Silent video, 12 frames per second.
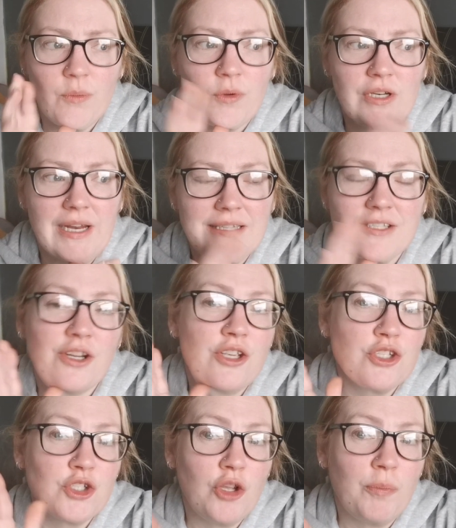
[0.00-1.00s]
I would like to
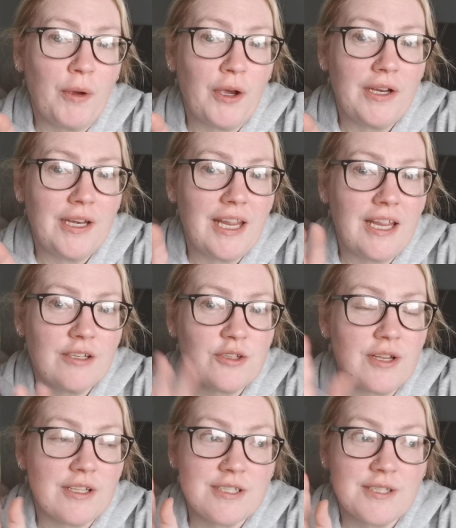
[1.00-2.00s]
lose 2 pound again.
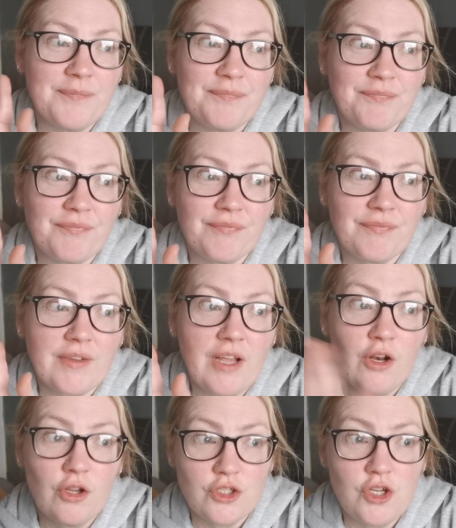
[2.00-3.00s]
So that's,
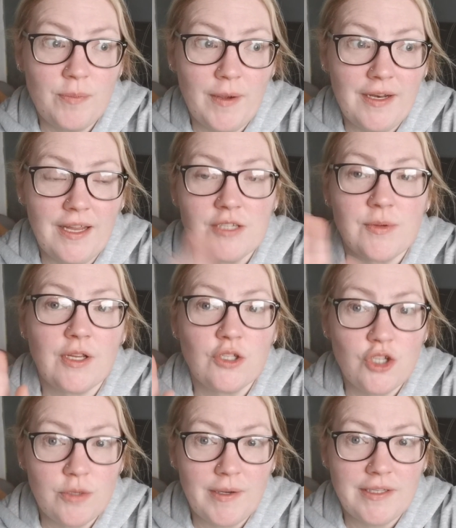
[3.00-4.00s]
I lost 2 pound last
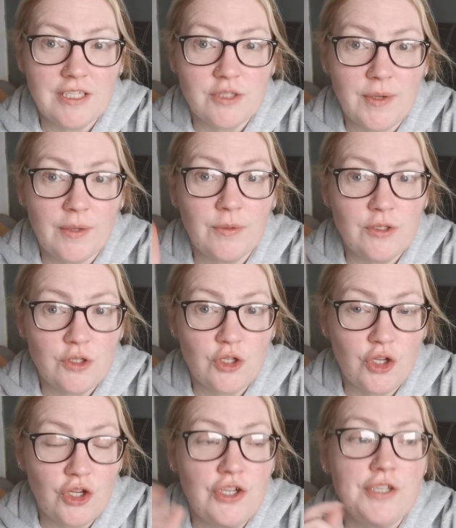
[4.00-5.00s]
week, 2 pound this week, which is
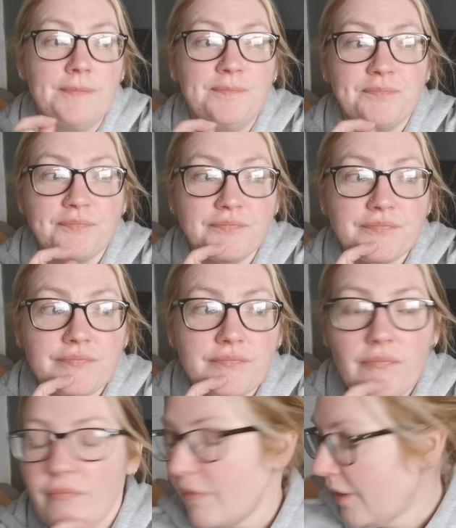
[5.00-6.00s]
good.
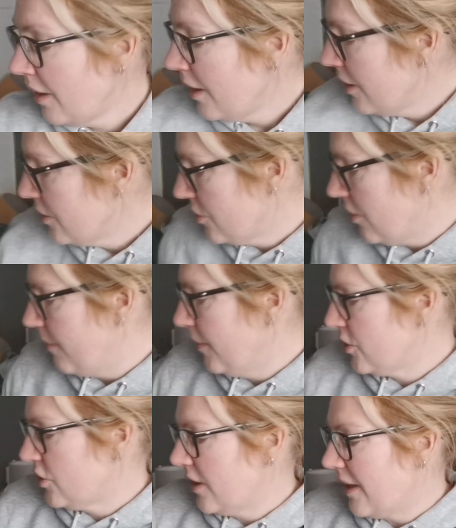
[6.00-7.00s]
So how
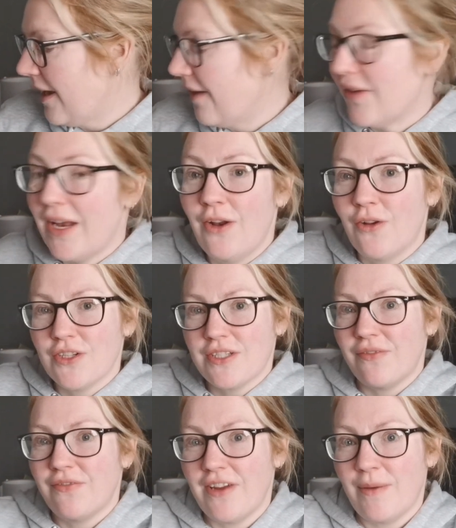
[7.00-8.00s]
much did I have I
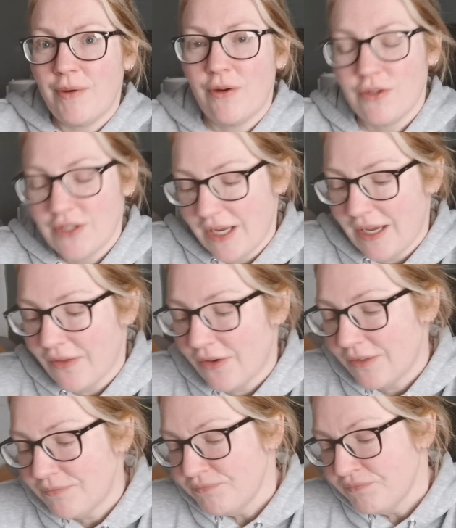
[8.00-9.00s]
lost in February
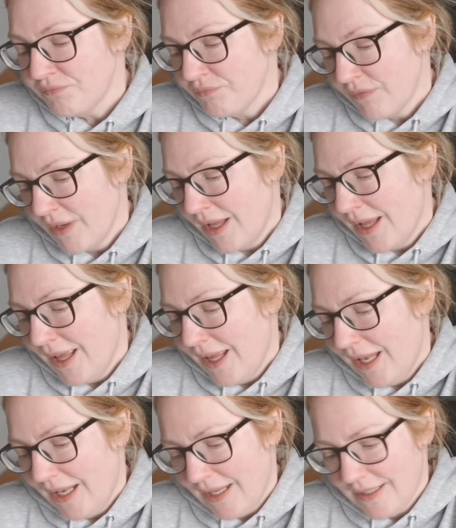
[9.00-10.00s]
altogether?
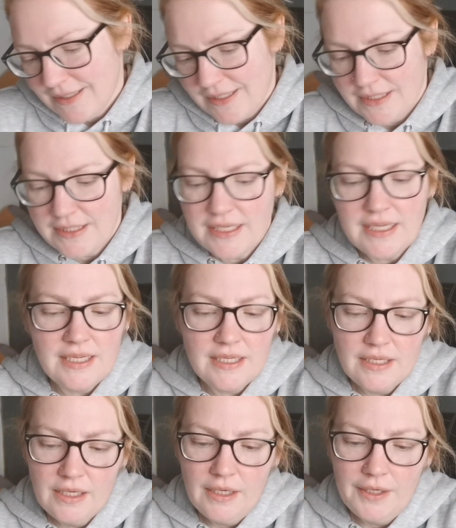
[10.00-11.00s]
Let's
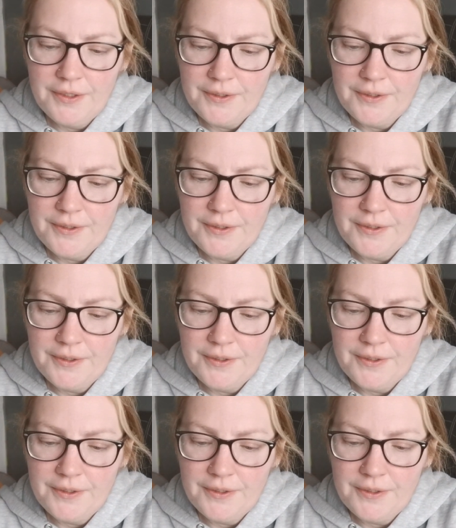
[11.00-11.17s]
see.